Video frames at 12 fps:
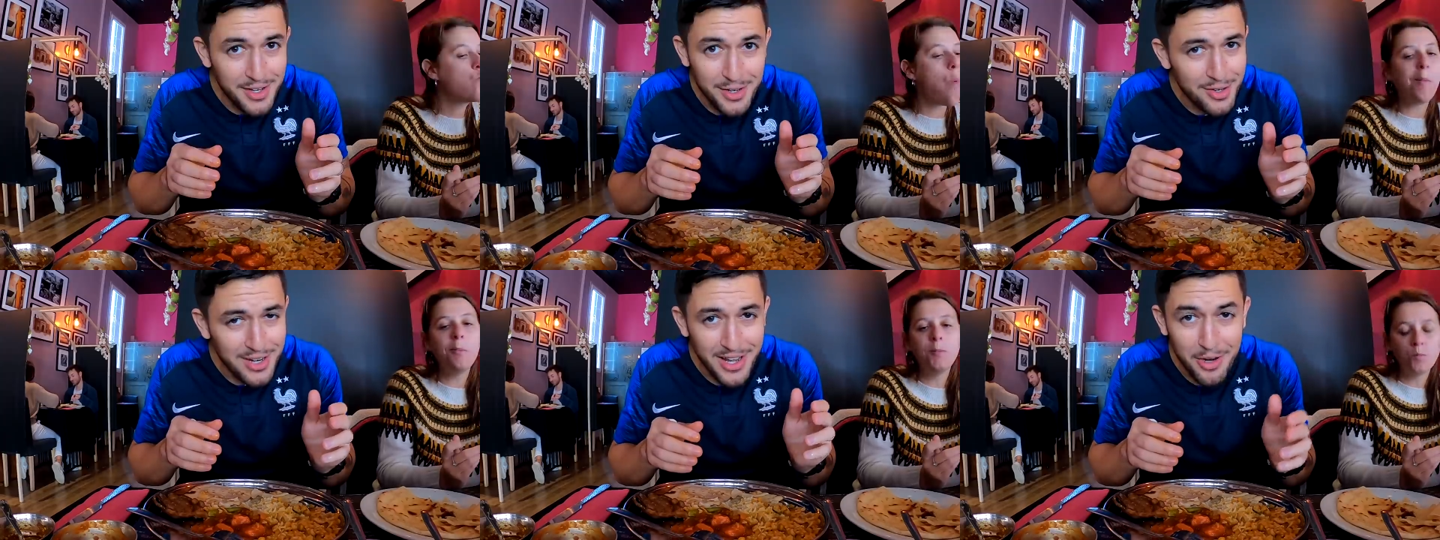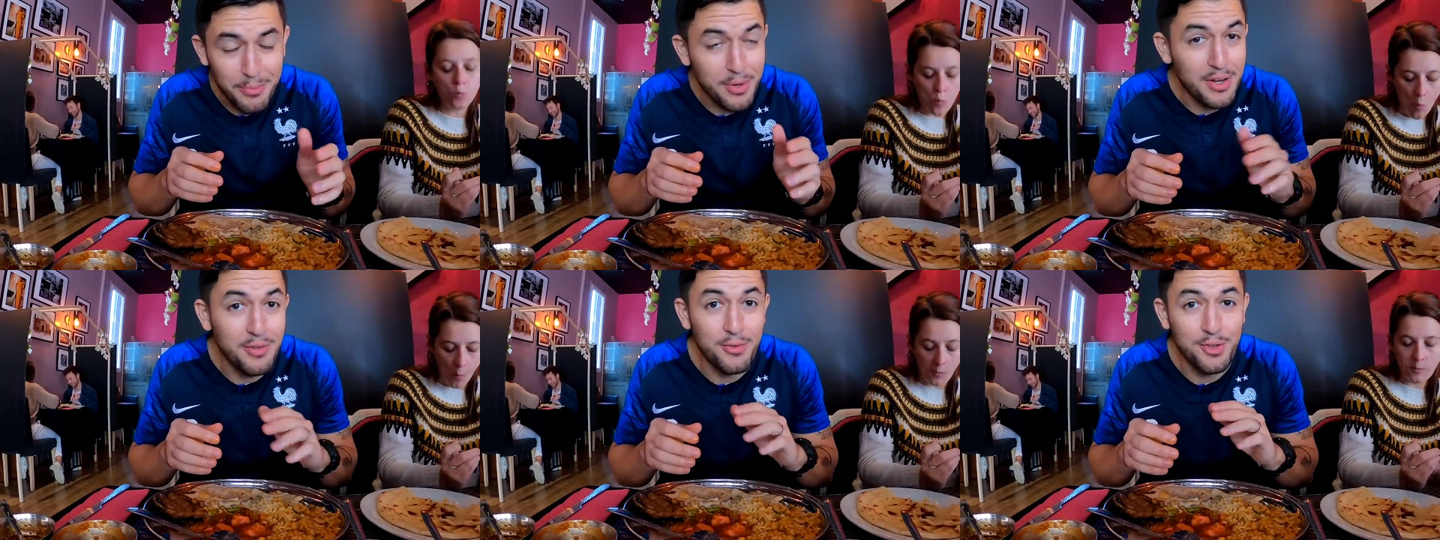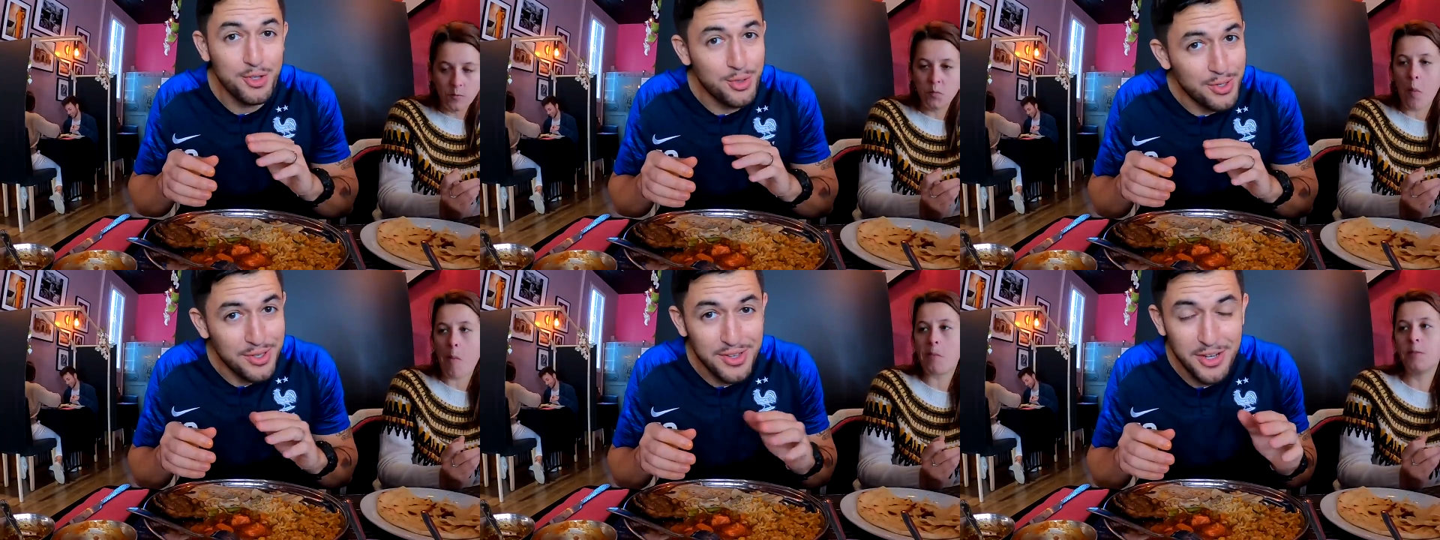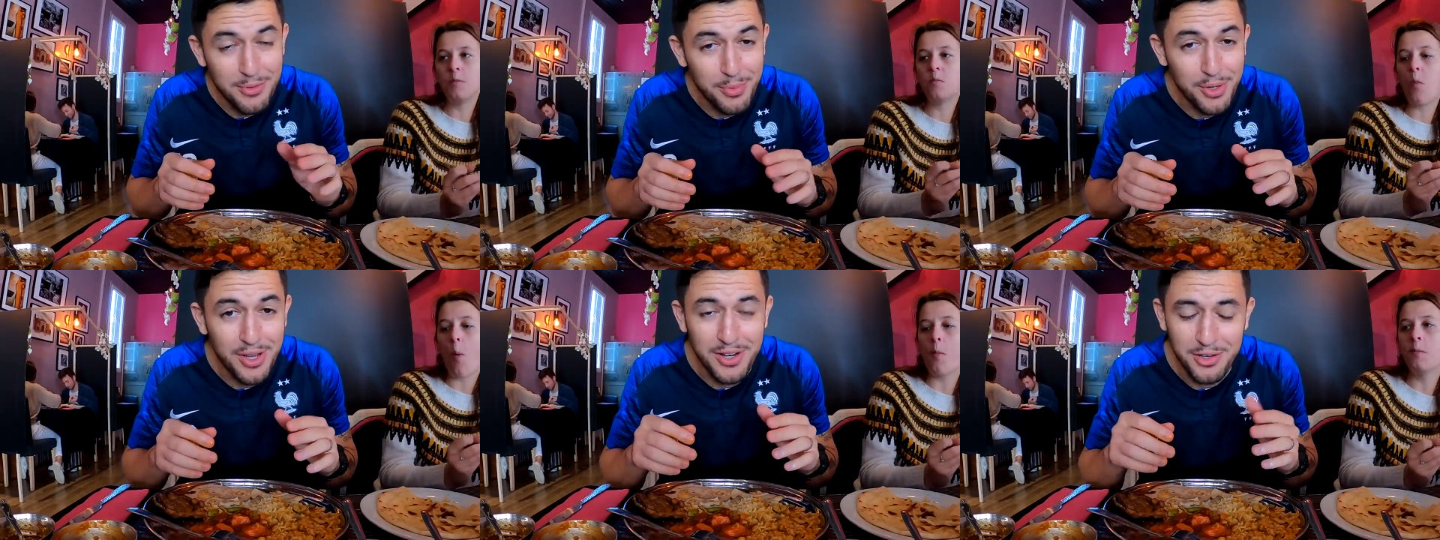Speaker 1: didn't look like a biryani. For sure, it's not a
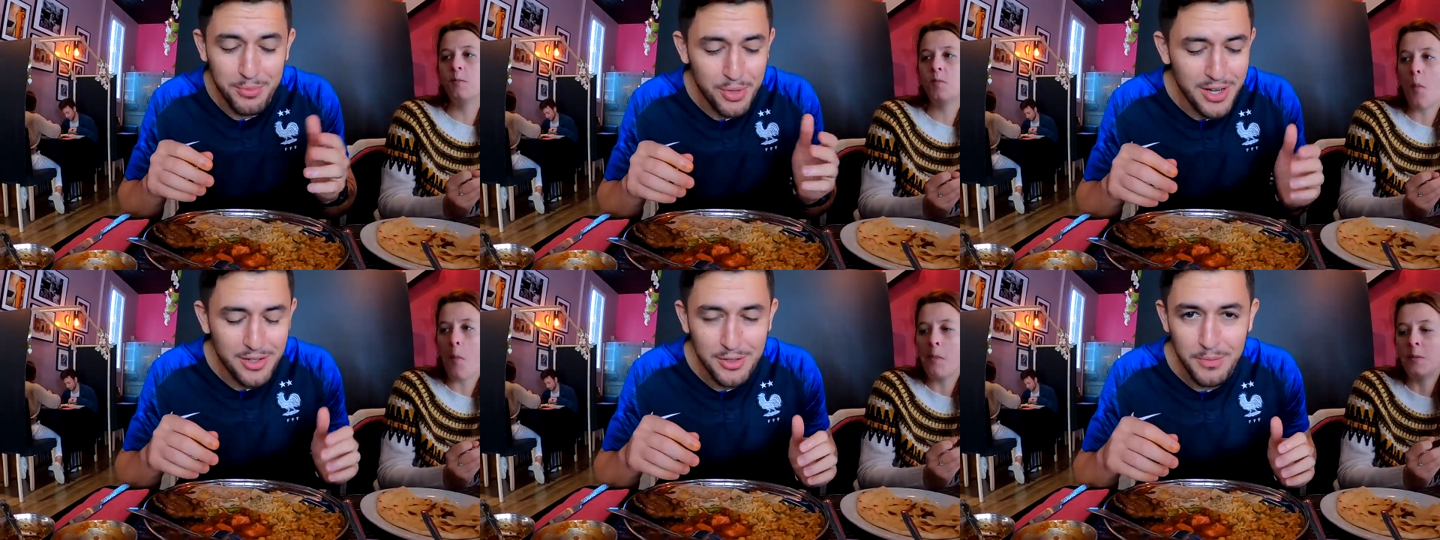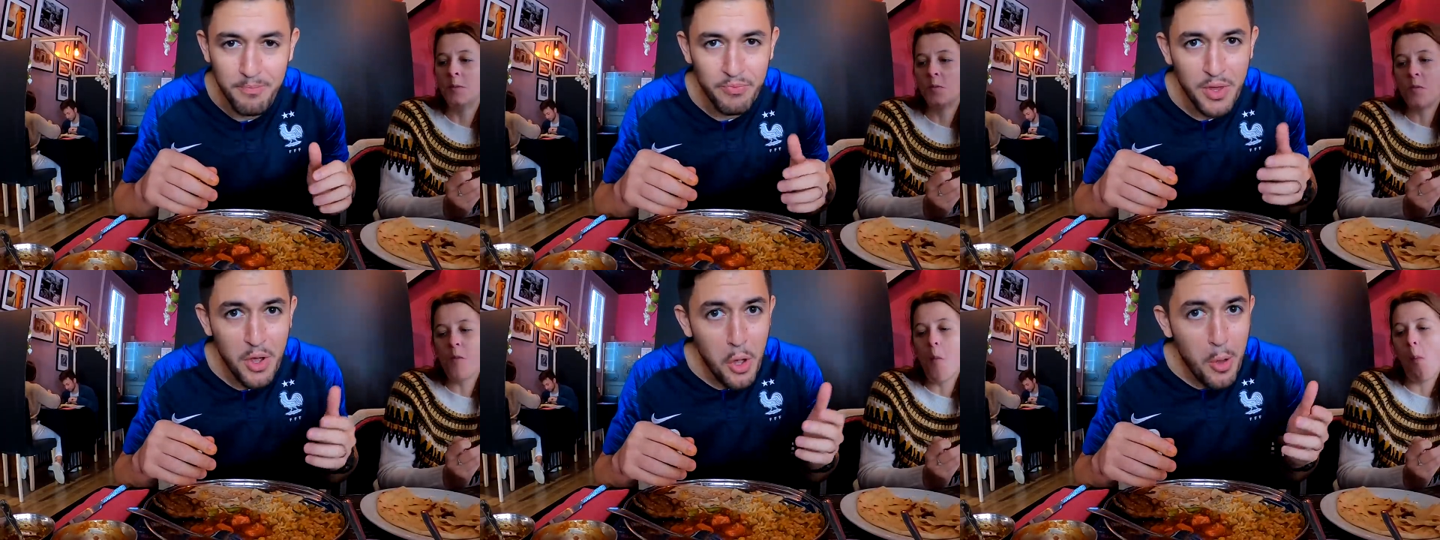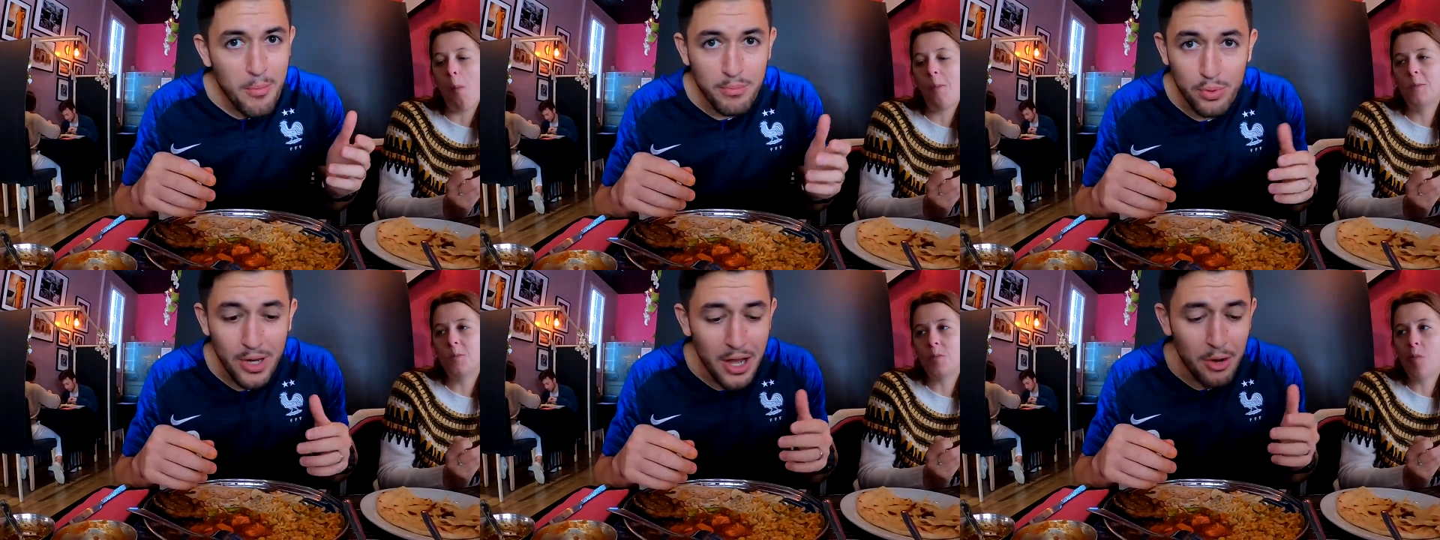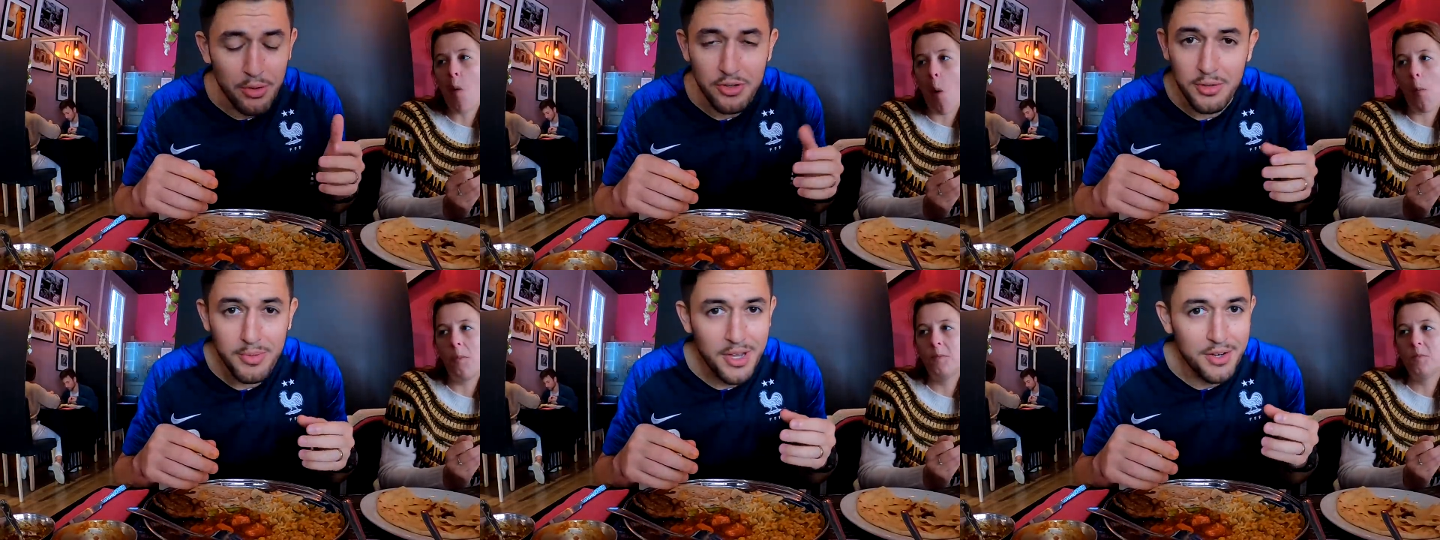biryani. It's more like a pulao or
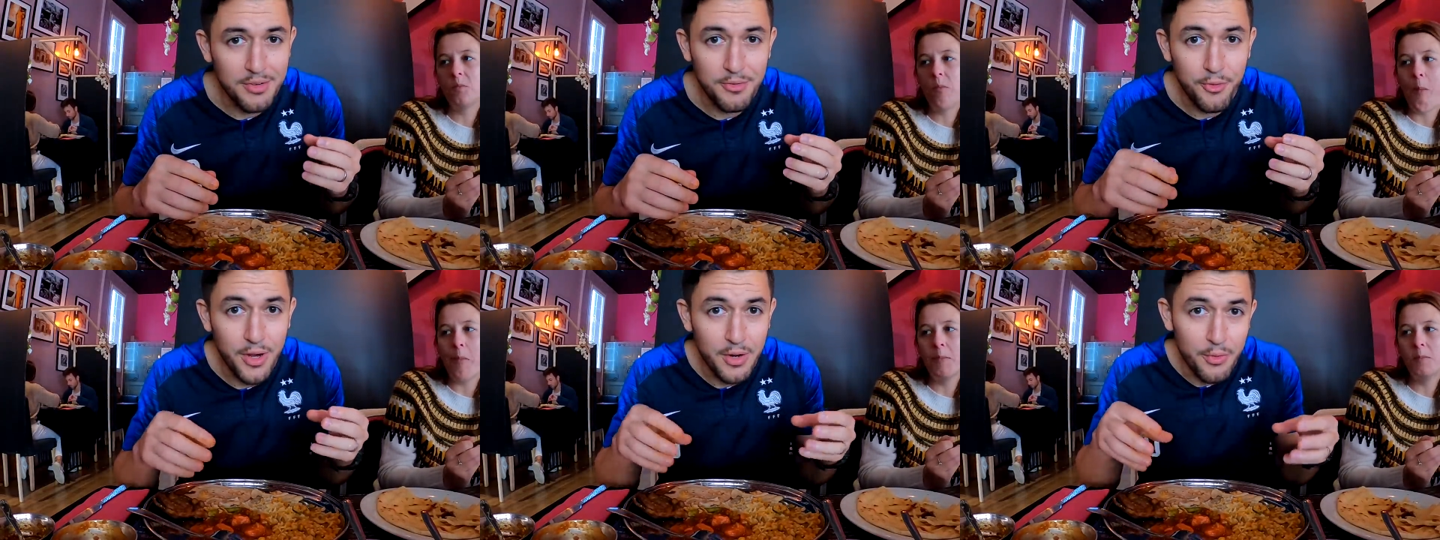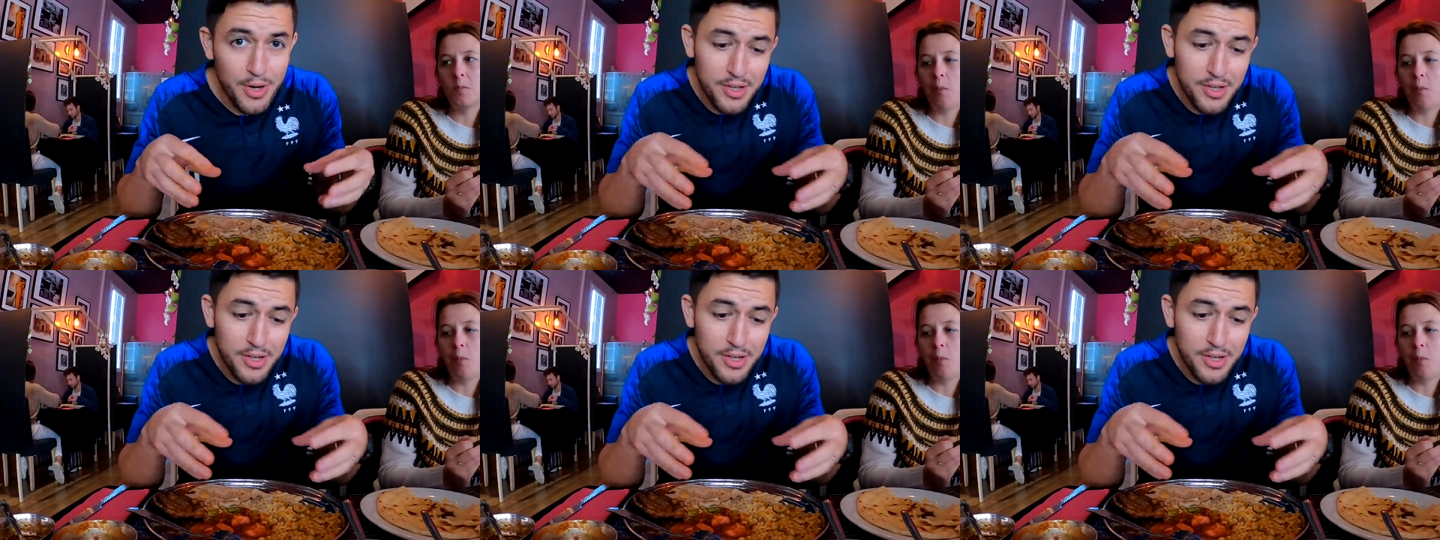some kind of fried